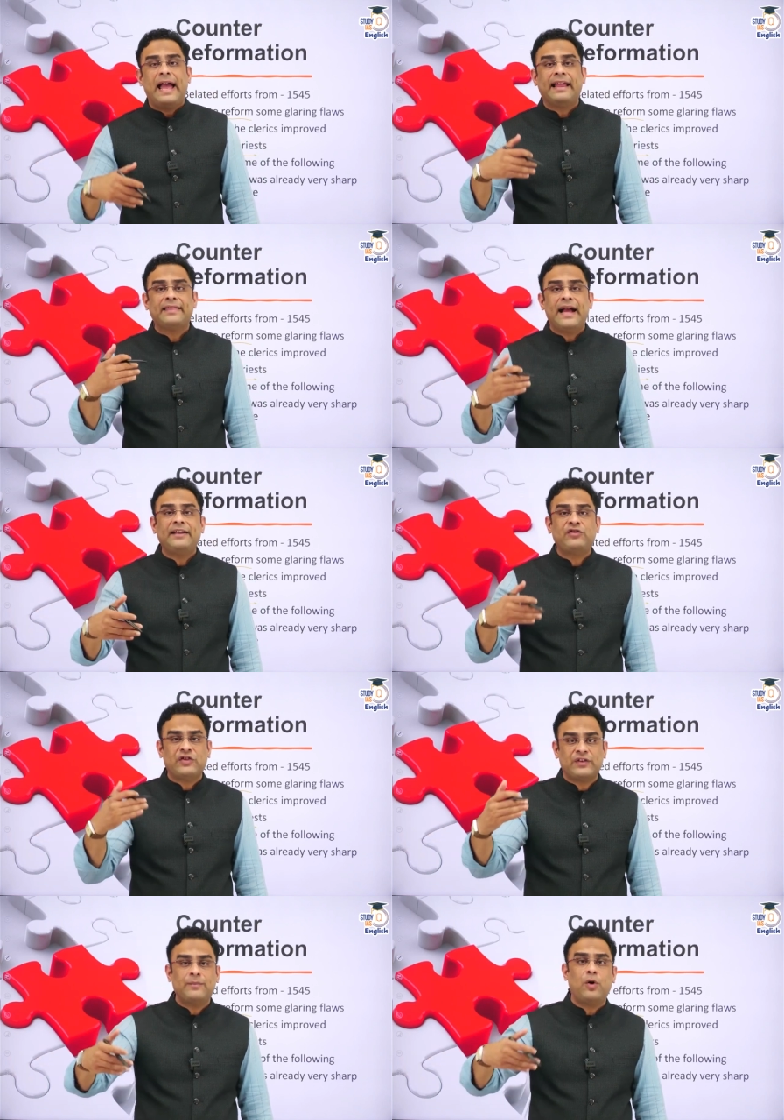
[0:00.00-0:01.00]
And that
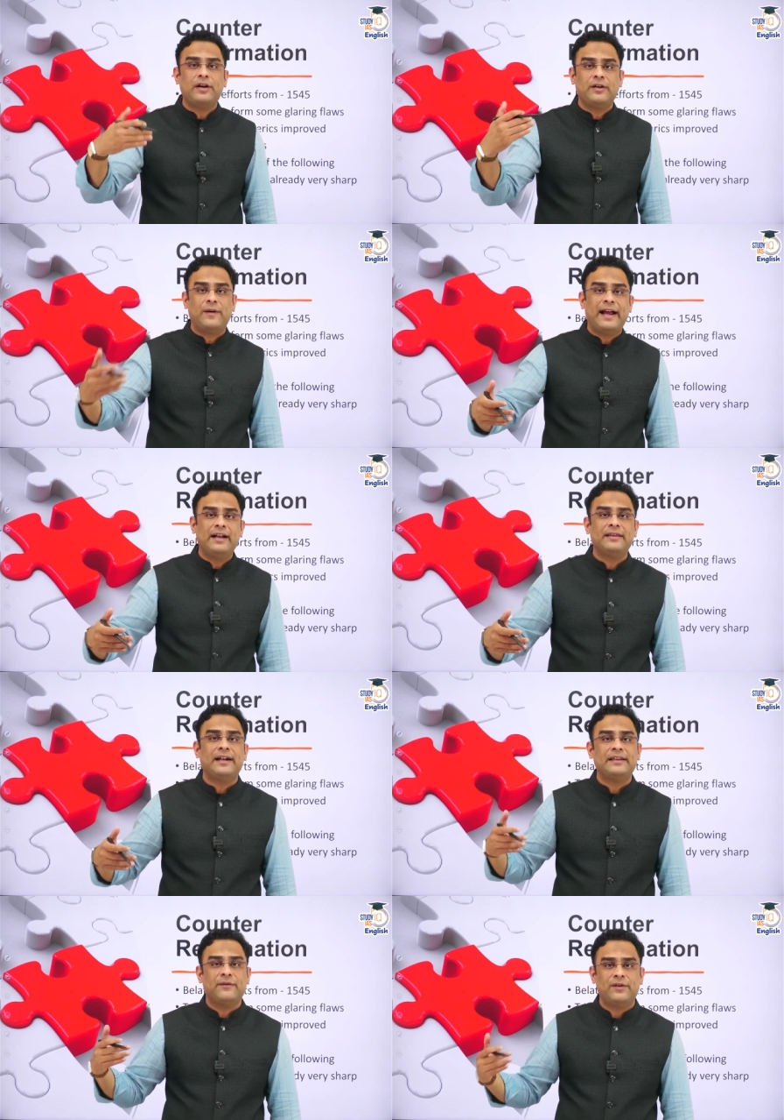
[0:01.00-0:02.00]
schism or divide
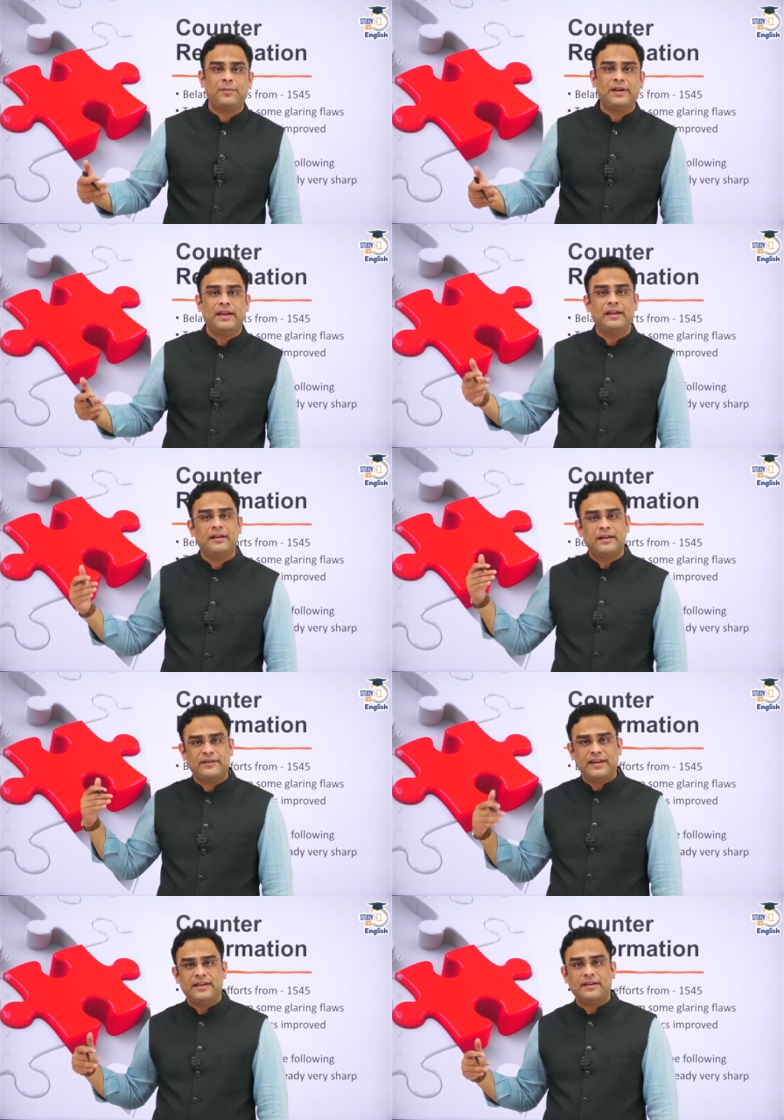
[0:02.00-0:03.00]
that developed in
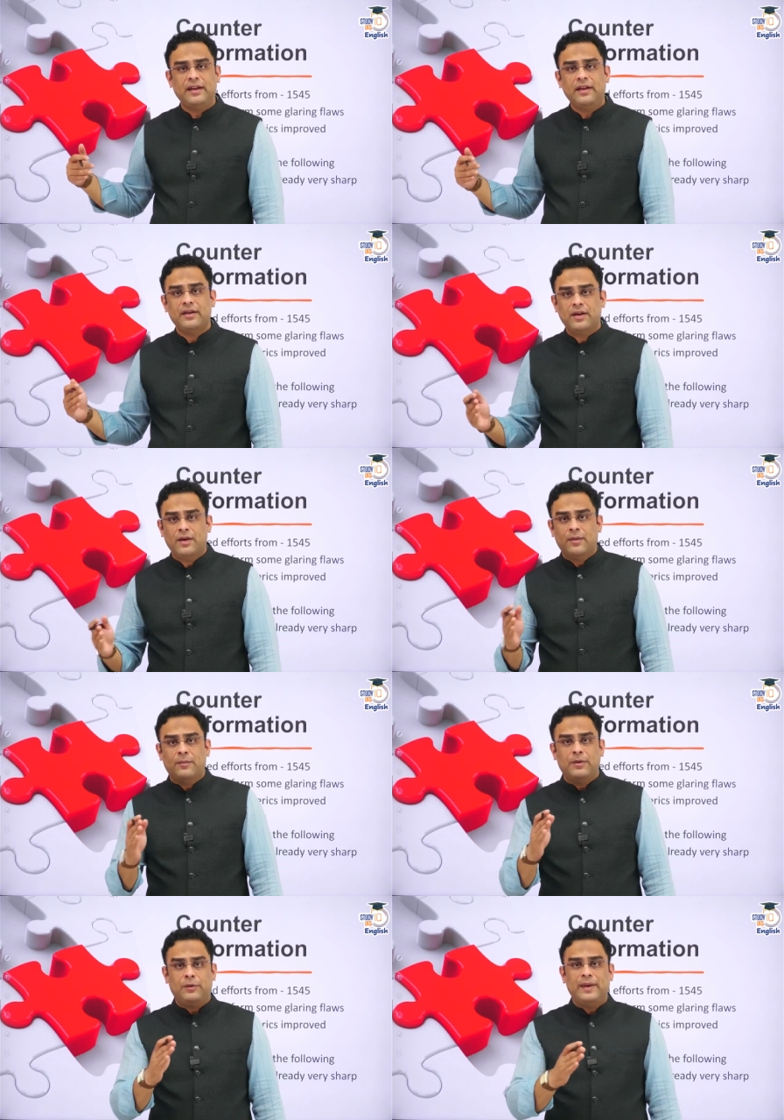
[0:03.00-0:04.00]
Christianity
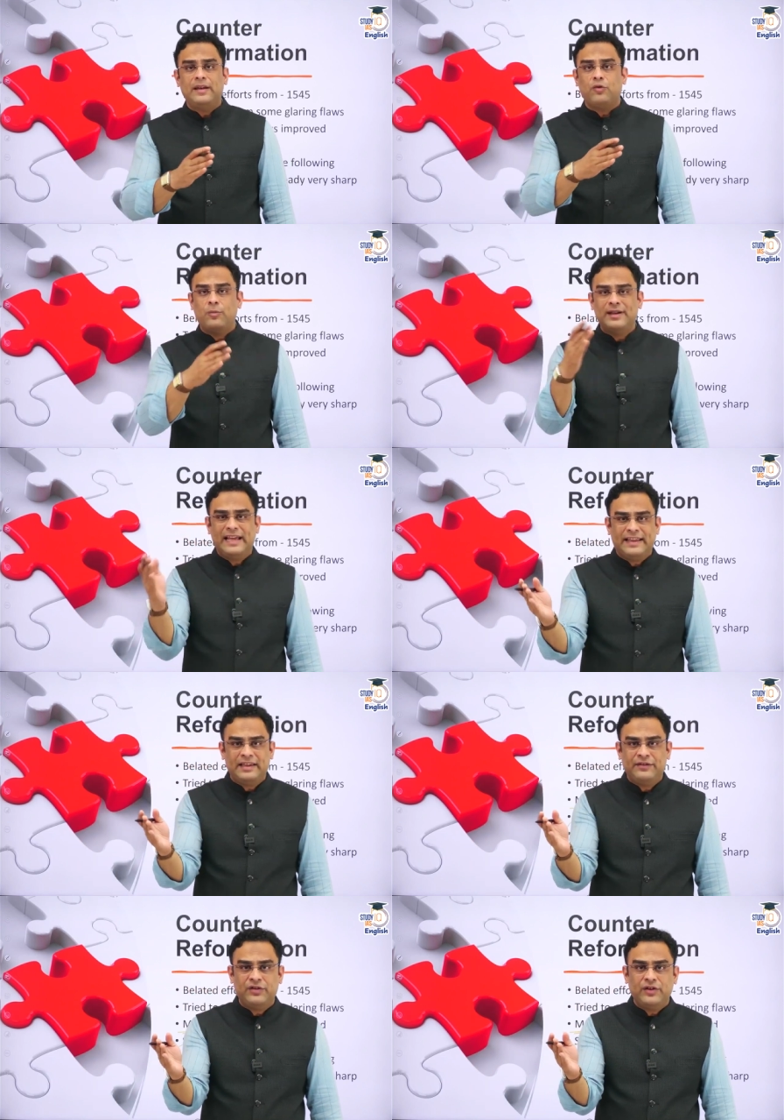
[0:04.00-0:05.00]
between Roman
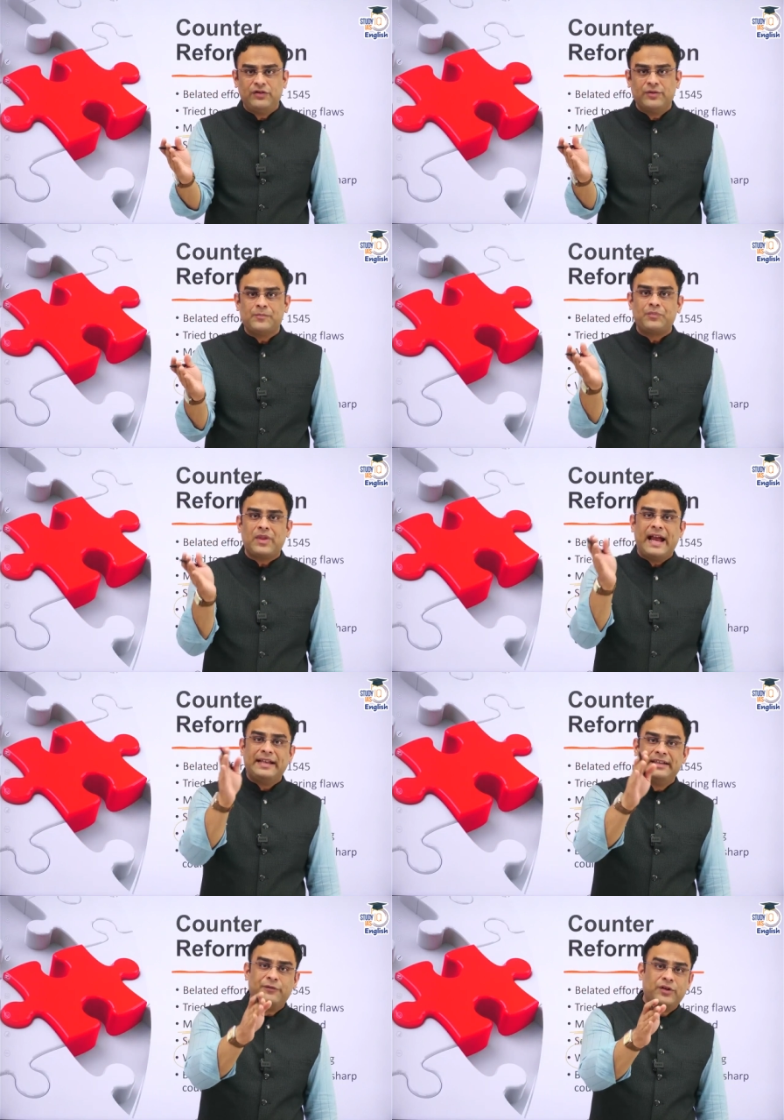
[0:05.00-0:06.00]
Catholic Church
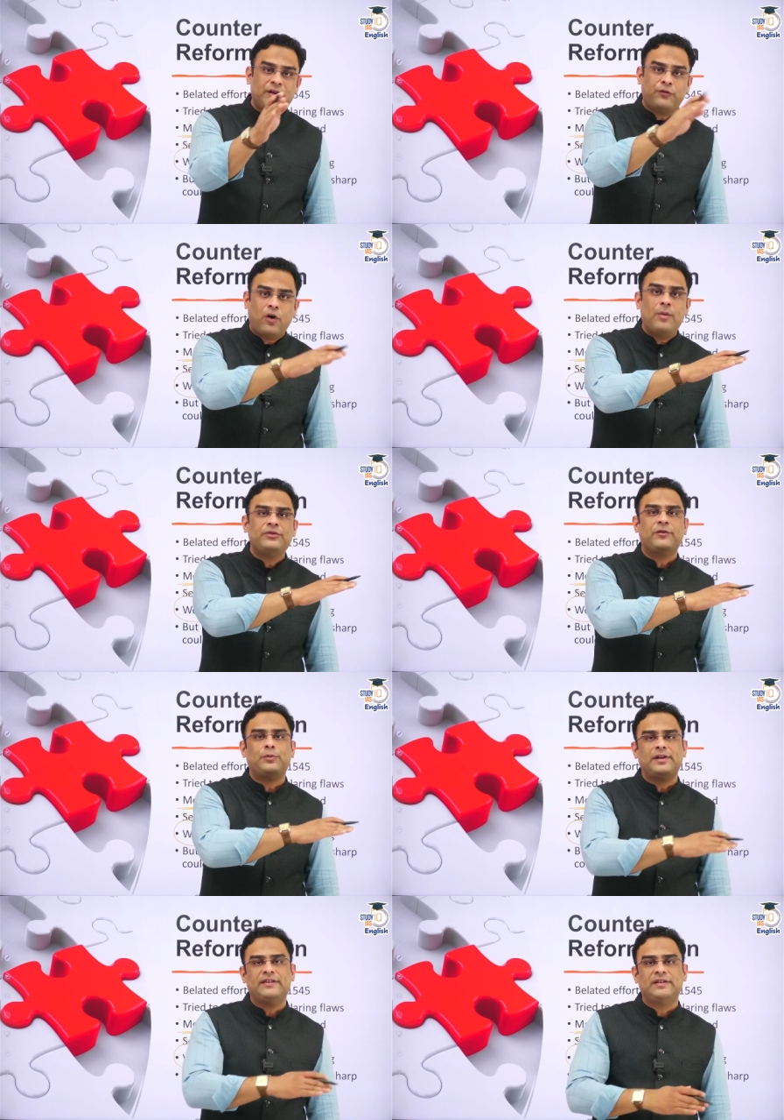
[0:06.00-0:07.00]
and different forms
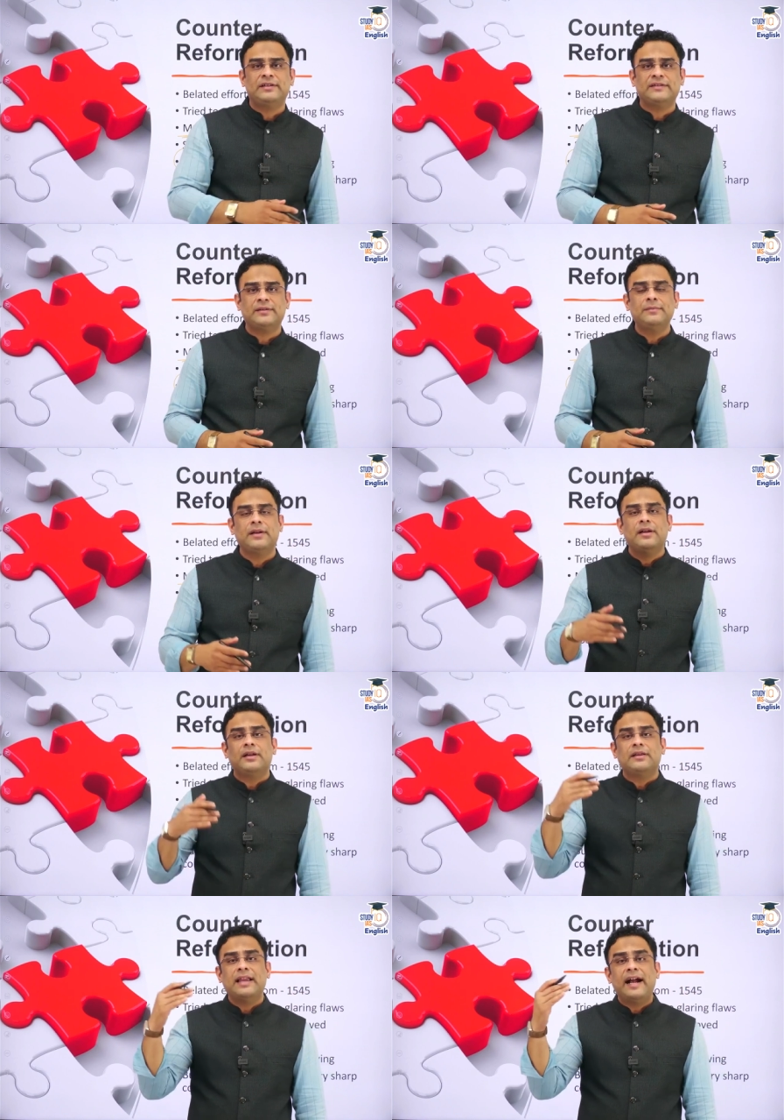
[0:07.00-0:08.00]
of Protestantism
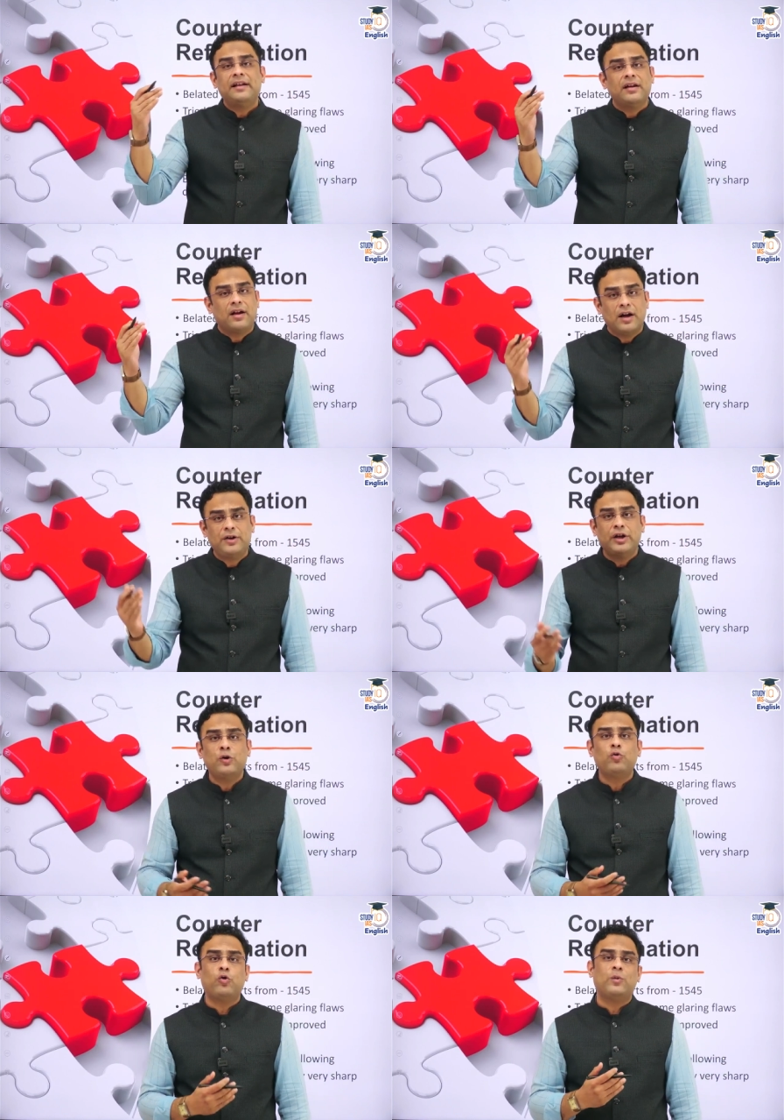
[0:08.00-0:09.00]
that
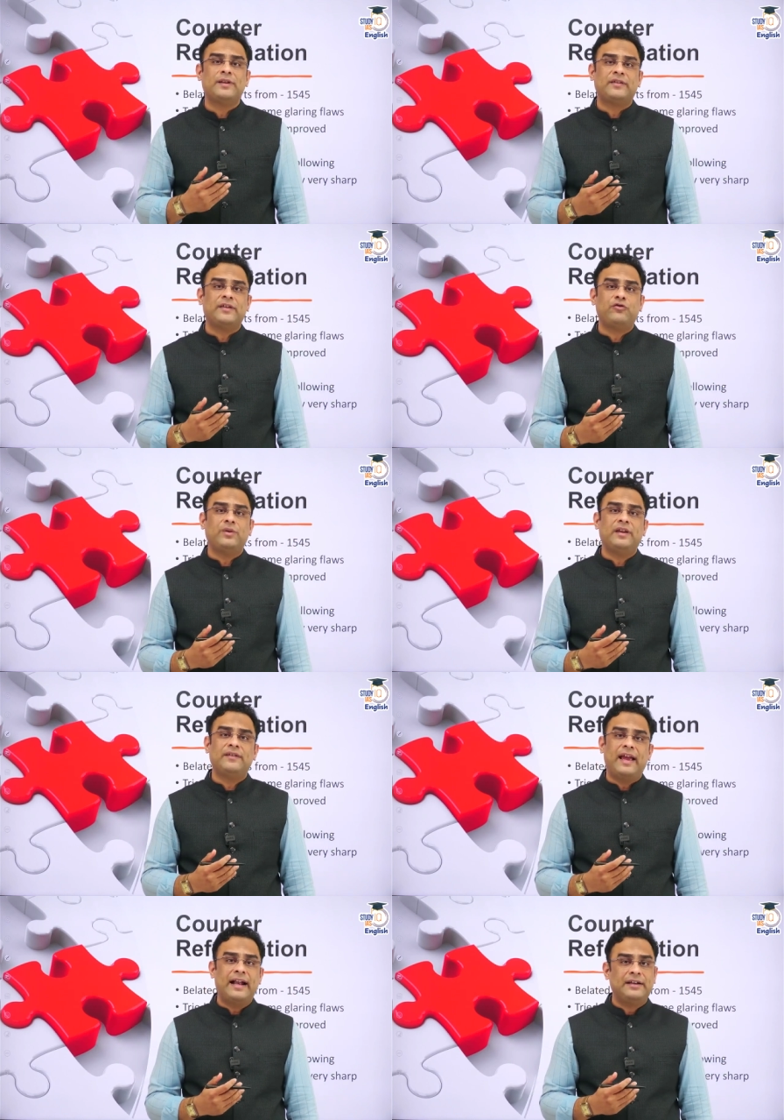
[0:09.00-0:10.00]
continued over the
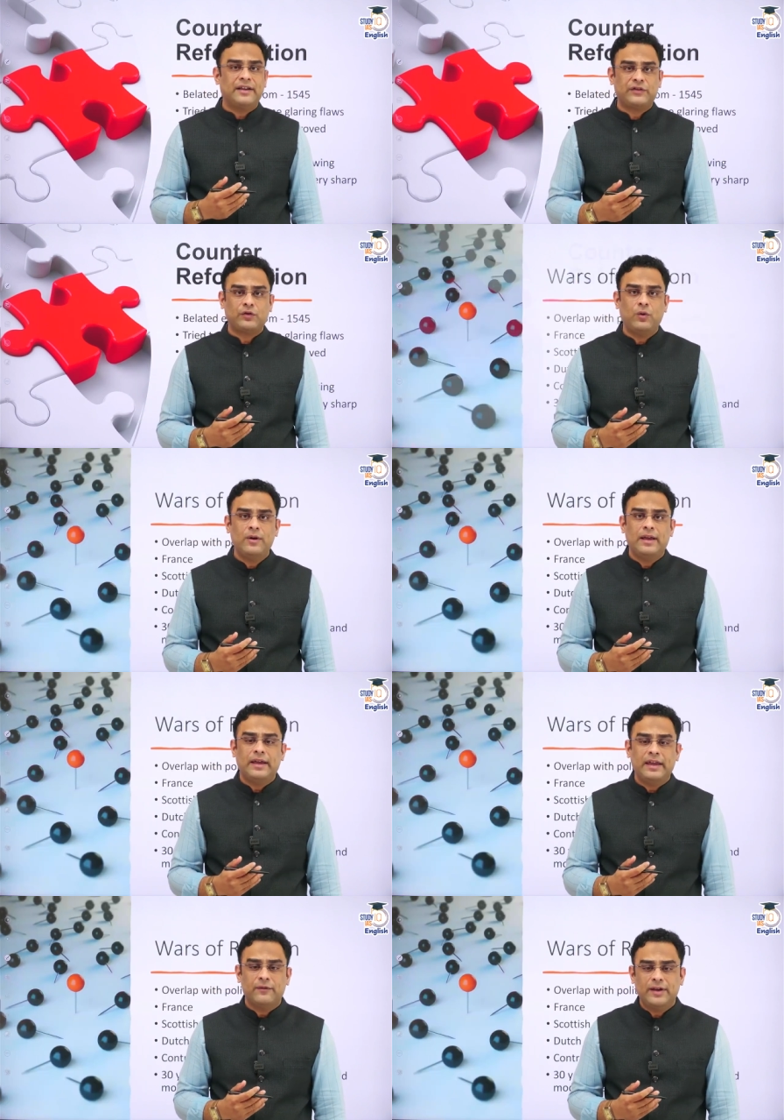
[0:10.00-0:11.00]
centuries and does so
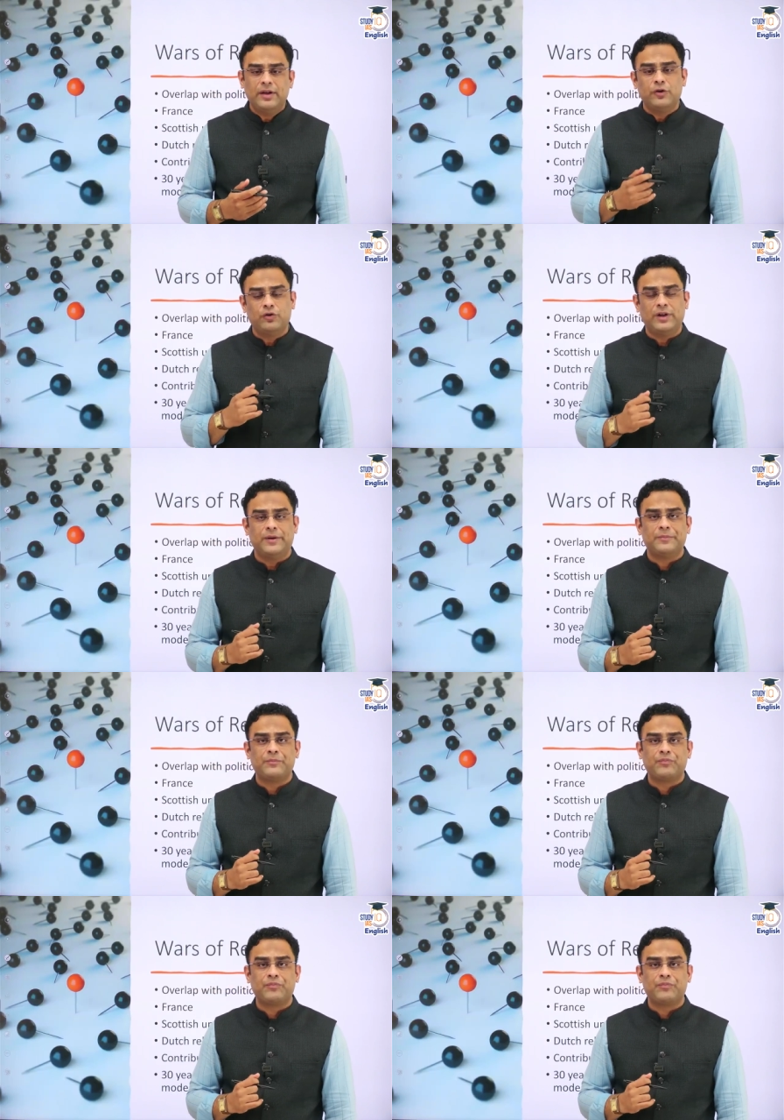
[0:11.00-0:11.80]
even today.